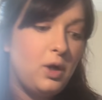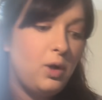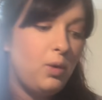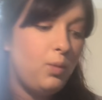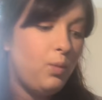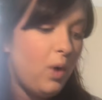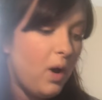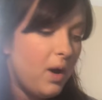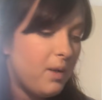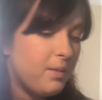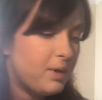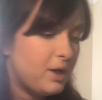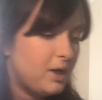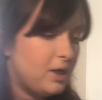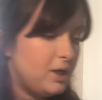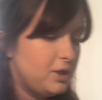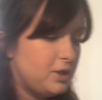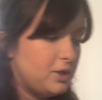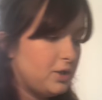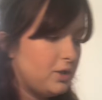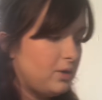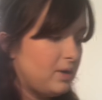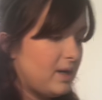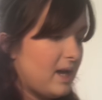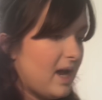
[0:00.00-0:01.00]
what I'm going
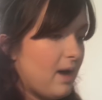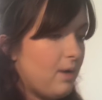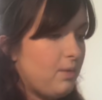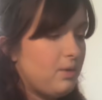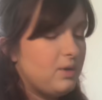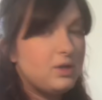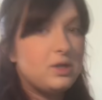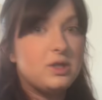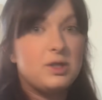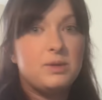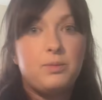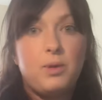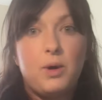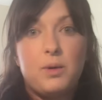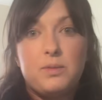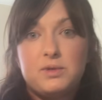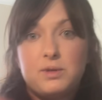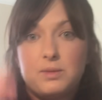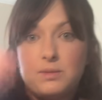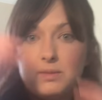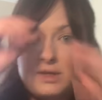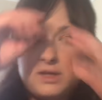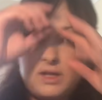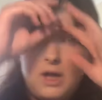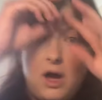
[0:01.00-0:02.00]
to do now is just pop
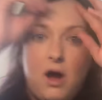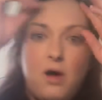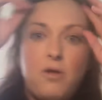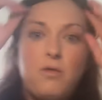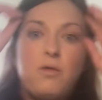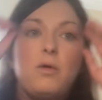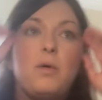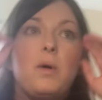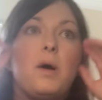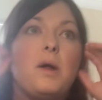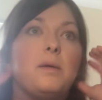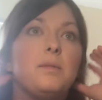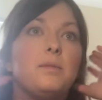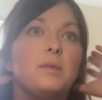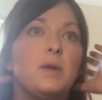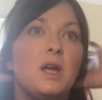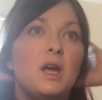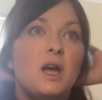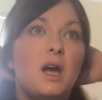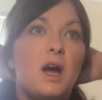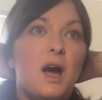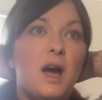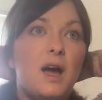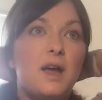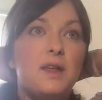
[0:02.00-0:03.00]
some mascara on.
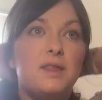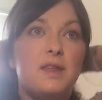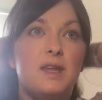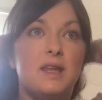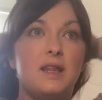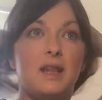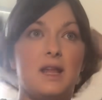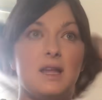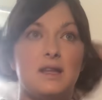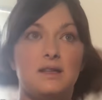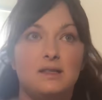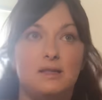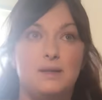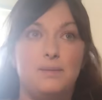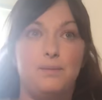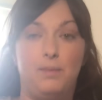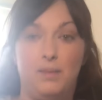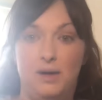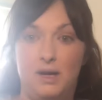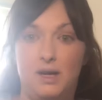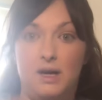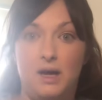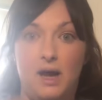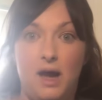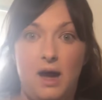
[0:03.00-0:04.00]
I think that's
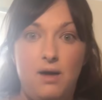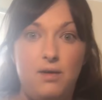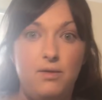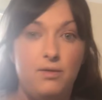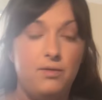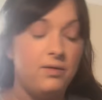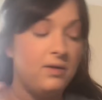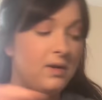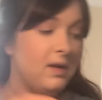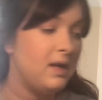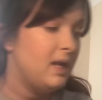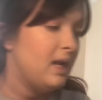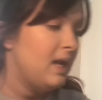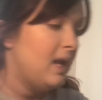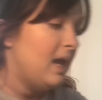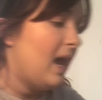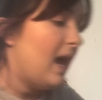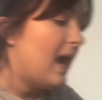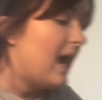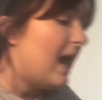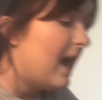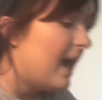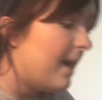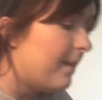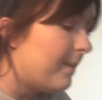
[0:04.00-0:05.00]
simple enough.
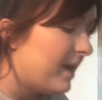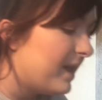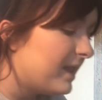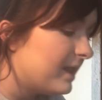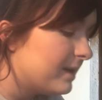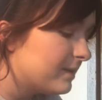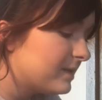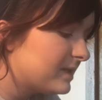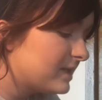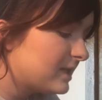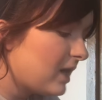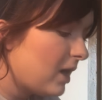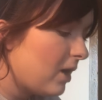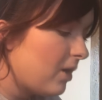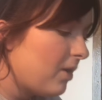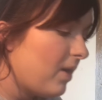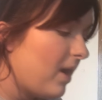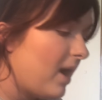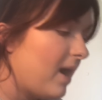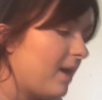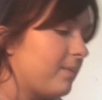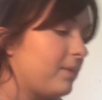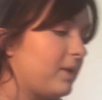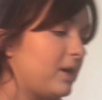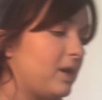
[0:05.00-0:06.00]
And the mascara
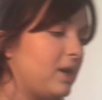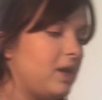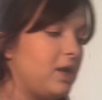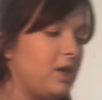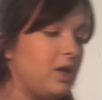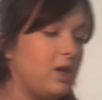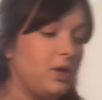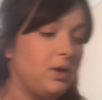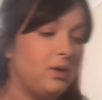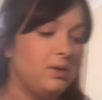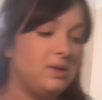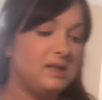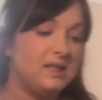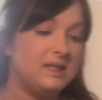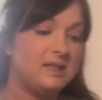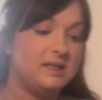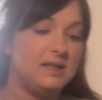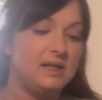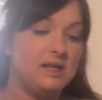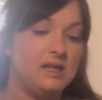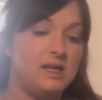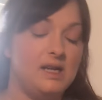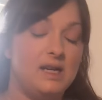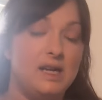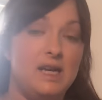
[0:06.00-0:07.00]
I'm going to use is
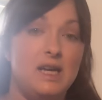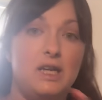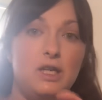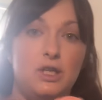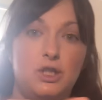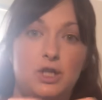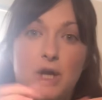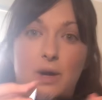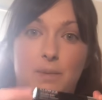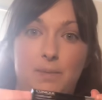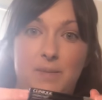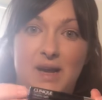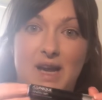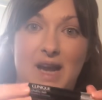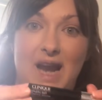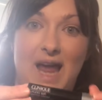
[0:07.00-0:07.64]
the Clinique Chubby